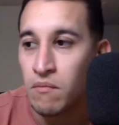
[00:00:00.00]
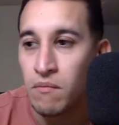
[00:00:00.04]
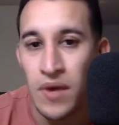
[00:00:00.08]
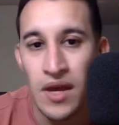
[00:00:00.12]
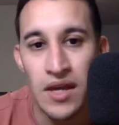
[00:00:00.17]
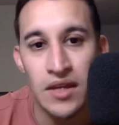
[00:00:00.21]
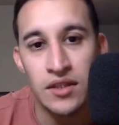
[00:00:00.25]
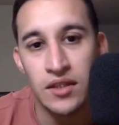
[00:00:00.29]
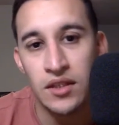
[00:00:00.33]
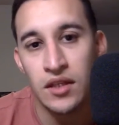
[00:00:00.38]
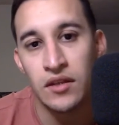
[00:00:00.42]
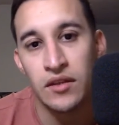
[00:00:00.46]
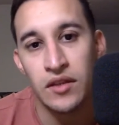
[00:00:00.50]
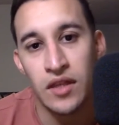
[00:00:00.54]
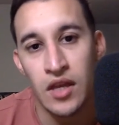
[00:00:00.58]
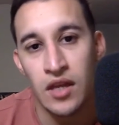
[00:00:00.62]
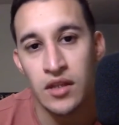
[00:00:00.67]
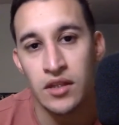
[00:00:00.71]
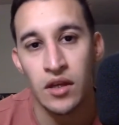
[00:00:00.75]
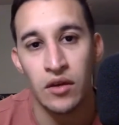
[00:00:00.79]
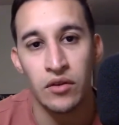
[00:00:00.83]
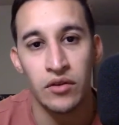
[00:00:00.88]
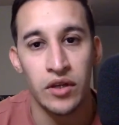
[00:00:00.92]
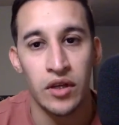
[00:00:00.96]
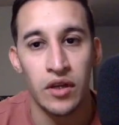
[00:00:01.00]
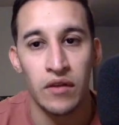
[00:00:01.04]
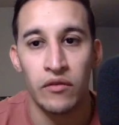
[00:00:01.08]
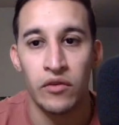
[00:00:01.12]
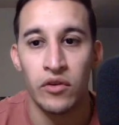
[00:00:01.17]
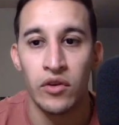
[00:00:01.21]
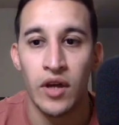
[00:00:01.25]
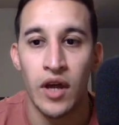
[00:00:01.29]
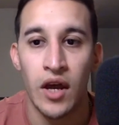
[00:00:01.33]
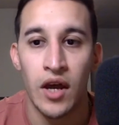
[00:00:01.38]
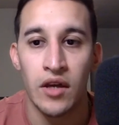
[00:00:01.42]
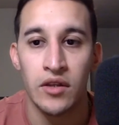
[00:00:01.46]
basic things I will give
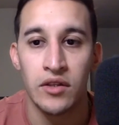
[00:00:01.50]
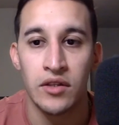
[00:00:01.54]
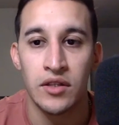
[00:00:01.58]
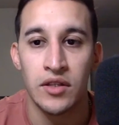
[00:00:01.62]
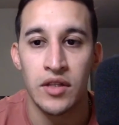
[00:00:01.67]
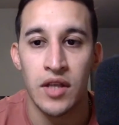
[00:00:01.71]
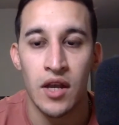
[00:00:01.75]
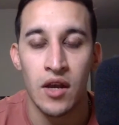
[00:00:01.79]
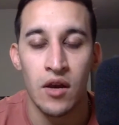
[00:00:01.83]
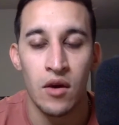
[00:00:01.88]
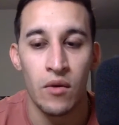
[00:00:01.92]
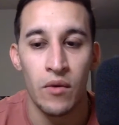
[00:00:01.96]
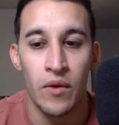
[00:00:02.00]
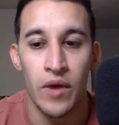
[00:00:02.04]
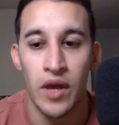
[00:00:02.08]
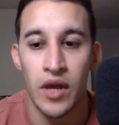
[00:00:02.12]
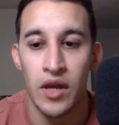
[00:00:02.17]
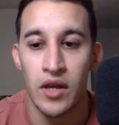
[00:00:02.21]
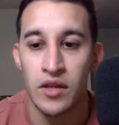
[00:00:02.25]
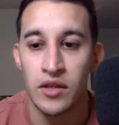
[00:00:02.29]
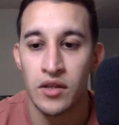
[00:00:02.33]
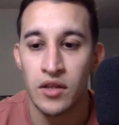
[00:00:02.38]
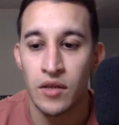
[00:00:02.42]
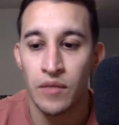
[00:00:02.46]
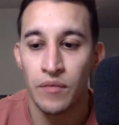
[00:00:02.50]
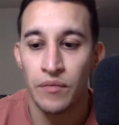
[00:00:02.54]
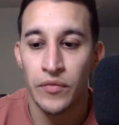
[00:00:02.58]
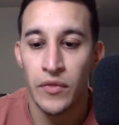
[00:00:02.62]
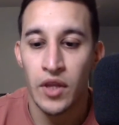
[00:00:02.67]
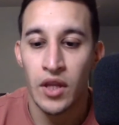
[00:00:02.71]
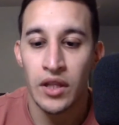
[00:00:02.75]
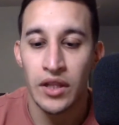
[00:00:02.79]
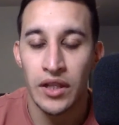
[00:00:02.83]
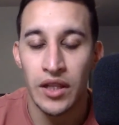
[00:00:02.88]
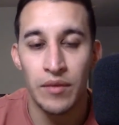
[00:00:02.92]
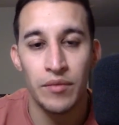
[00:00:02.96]
you guys to take away is
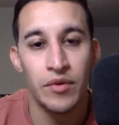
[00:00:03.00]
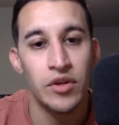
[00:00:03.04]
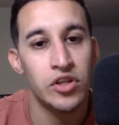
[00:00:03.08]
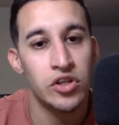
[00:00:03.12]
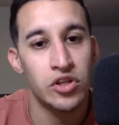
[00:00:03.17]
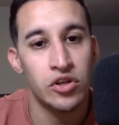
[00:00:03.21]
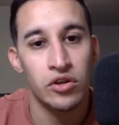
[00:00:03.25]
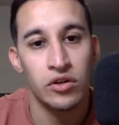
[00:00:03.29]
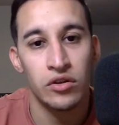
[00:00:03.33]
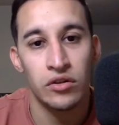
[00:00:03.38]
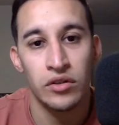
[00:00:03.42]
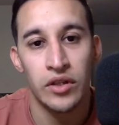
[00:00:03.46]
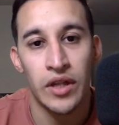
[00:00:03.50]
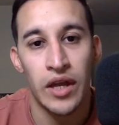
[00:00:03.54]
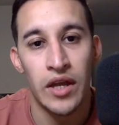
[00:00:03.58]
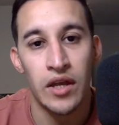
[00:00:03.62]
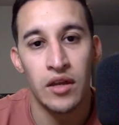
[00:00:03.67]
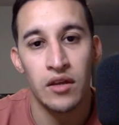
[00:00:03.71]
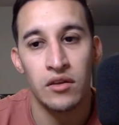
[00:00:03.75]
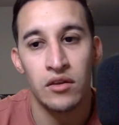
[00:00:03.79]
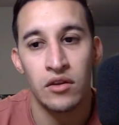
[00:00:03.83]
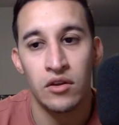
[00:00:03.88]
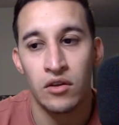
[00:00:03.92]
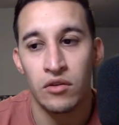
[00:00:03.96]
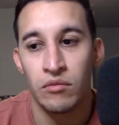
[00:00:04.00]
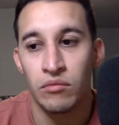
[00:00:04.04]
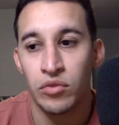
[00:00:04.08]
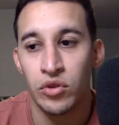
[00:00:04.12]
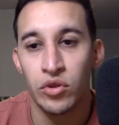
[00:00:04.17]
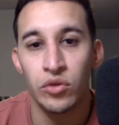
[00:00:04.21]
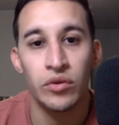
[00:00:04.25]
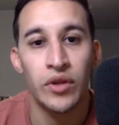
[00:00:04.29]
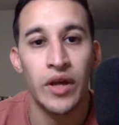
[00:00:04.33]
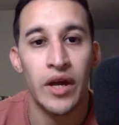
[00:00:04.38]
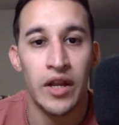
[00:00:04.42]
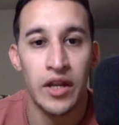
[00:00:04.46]
limit your
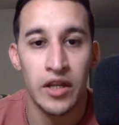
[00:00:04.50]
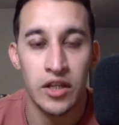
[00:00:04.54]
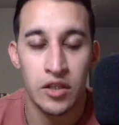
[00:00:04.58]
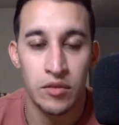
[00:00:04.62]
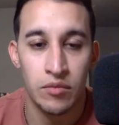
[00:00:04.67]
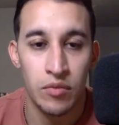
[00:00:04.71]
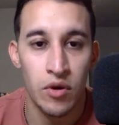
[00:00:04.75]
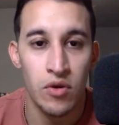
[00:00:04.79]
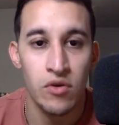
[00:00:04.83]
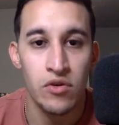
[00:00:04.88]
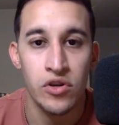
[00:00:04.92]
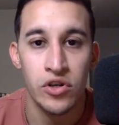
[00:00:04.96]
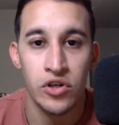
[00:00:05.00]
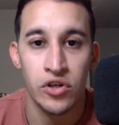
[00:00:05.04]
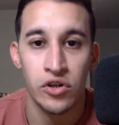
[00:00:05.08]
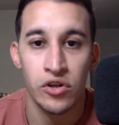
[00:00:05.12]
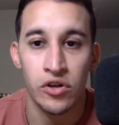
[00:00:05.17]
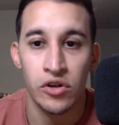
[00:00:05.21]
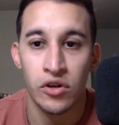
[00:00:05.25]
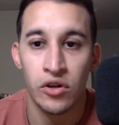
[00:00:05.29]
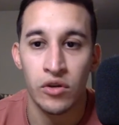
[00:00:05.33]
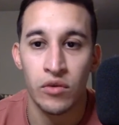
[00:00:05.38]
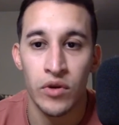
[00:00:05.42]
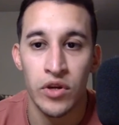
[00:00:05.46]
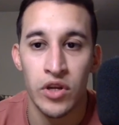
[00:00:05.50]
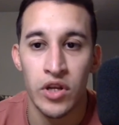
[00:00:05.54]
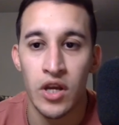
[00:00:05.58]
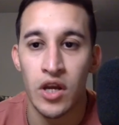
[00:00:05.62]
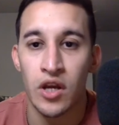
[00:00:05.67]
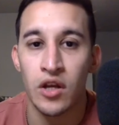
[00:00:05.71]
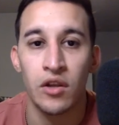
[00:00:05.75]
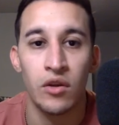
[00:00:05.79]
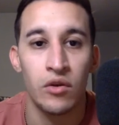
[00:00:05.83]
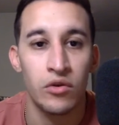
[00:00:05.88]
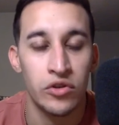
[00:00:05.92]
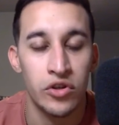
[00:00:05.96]
blue light exposure when you
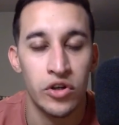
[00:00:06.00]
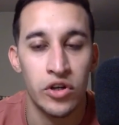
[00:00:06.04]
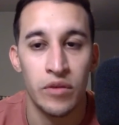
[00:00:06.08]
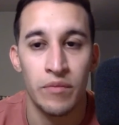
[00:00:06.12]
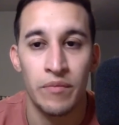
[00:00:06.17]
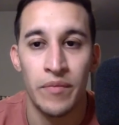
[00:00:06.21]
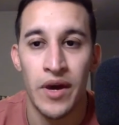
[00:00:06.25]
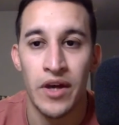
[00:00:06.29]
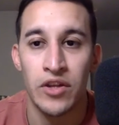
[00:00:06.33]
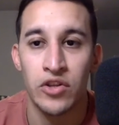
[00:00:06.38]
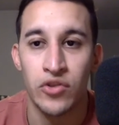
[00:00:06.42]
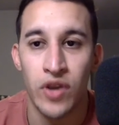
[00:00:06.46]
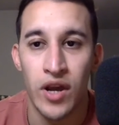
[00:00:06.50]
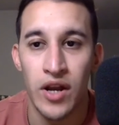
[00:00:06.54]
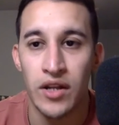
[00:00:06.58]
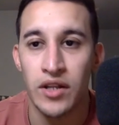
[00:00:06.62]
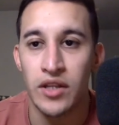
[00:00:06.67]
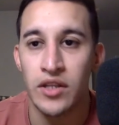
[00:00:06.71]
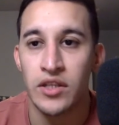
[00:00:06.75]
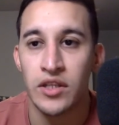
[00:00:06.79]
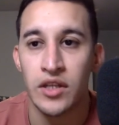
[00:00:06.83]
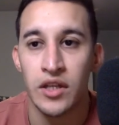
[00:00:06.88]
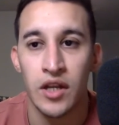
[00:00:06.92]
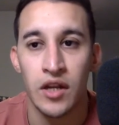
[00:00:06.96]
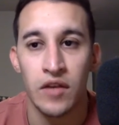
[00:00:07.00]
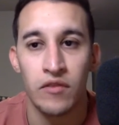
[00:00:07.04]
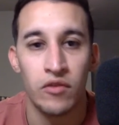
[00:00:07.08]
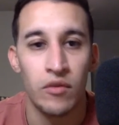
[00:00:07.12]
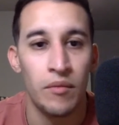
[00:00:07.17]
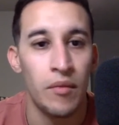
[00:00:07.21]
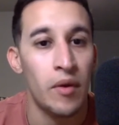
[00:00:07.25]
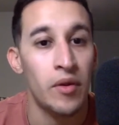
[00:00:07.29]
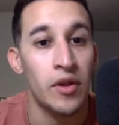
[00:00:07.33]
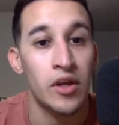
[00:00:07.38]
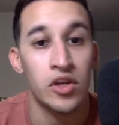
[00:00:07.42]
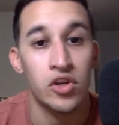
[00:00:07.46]
get closer to bed. Try to disconnect
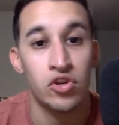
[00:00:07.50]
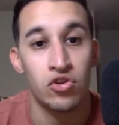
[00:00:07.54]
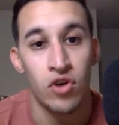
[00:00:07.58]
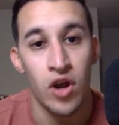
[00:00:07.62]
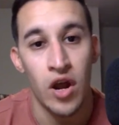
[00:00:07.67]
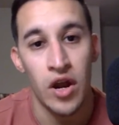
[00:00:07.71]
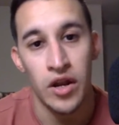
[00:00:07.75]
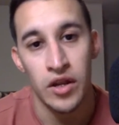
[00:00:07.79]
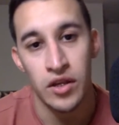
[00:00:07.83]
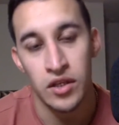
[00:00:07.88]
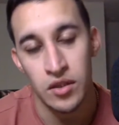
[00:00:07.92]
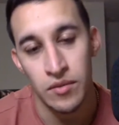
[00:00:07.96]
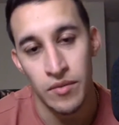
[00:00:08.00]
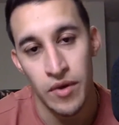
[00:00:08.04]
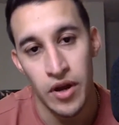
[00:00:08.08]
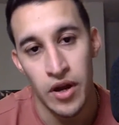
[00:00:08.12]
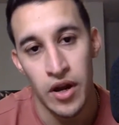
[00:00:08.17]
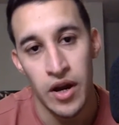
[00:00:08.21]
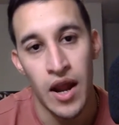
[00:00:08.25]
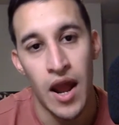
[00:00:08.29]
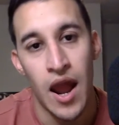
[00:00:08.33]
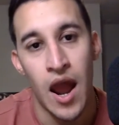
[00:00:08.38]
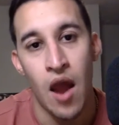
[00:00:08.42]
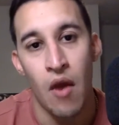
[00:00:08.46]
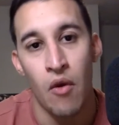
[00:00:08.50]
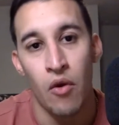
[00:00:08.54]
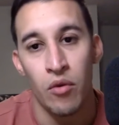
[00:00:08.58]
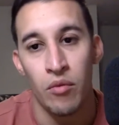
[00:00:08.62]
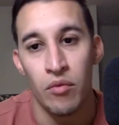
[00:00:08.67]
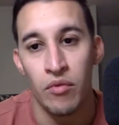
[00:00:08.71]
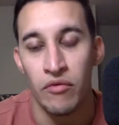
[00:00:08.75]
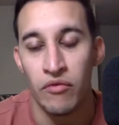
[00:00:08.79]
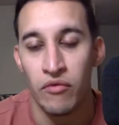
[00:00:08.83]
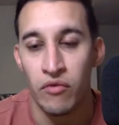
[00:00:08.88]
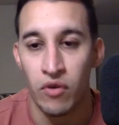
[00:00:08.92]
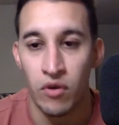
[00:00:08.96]
from electronics about an hour
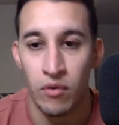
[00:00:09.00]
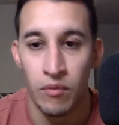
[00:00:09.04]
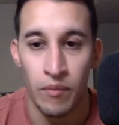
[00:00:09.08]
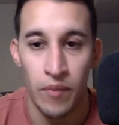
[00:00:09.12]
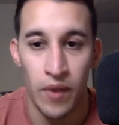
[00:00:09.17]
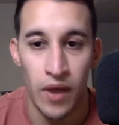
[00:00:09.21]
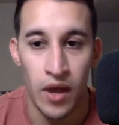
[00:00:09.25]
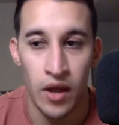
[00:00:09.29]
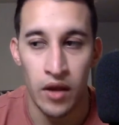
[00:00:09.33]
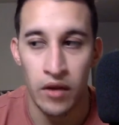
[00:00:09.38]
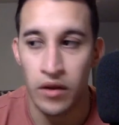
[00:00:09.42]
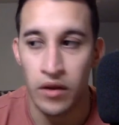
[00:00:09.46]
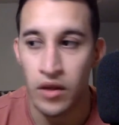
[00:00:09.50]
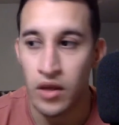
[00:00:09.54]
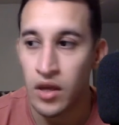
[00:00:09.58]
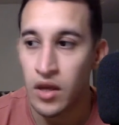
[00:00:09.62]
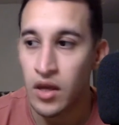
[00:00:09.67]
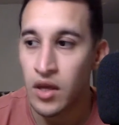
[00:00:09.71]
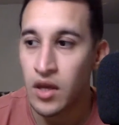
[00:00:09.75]
before bed.